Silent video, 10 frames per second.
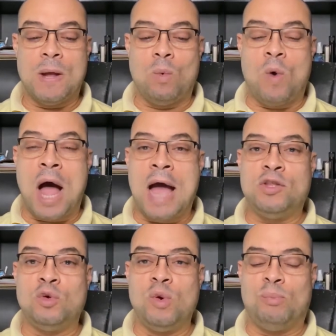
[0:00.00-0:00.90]
Why
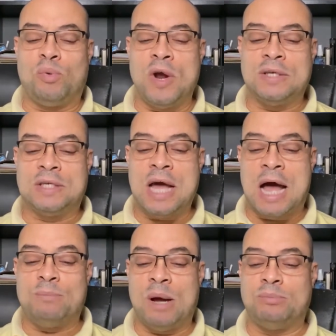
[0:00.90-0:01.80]
do we praise
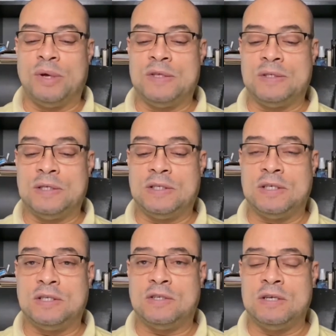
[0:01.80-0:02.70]
God, my brothers and
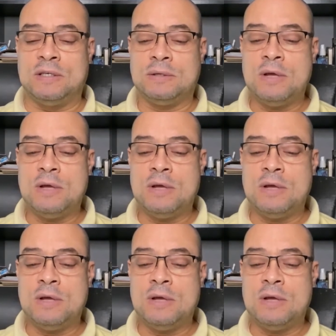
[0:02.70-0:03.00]
sisters?